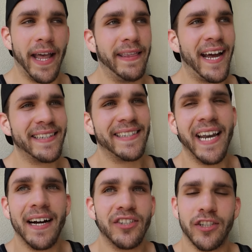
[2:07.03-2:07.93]
And that's
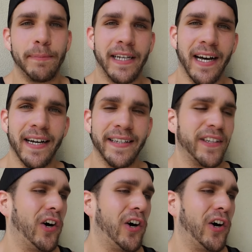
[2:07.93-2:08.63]
not just because,